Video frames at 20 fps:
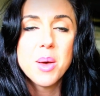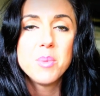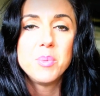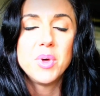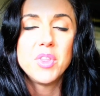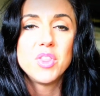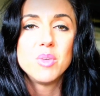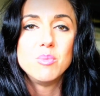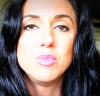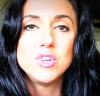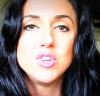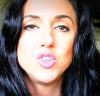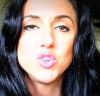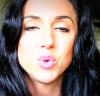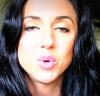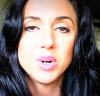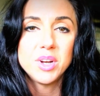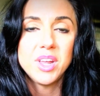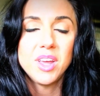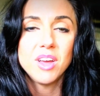but the
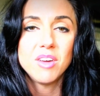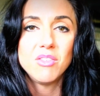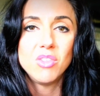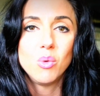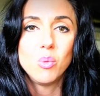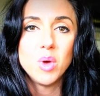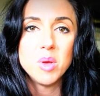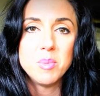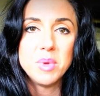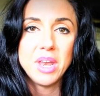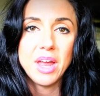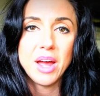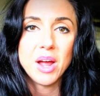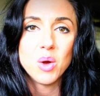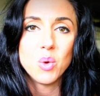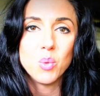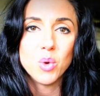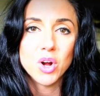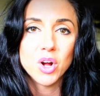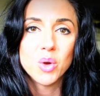majority of the women
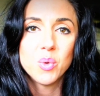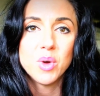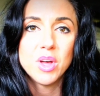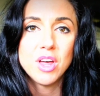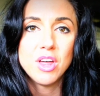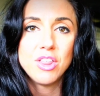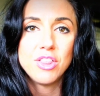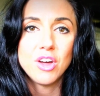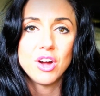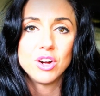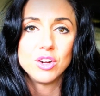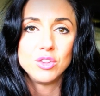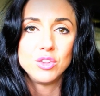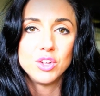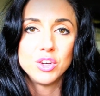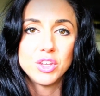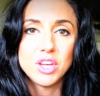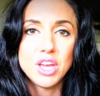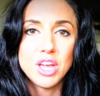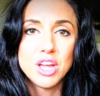I work with are
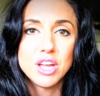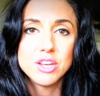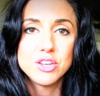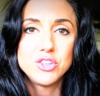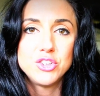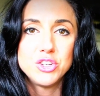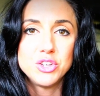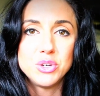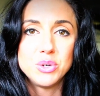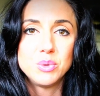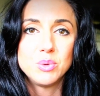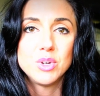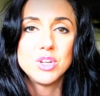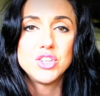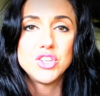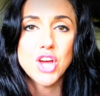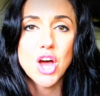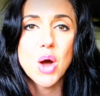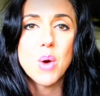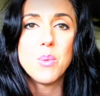looking to
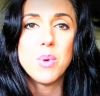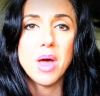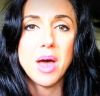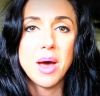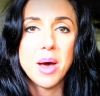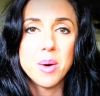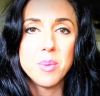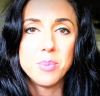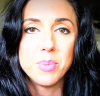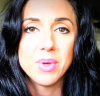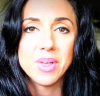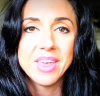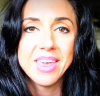tone up.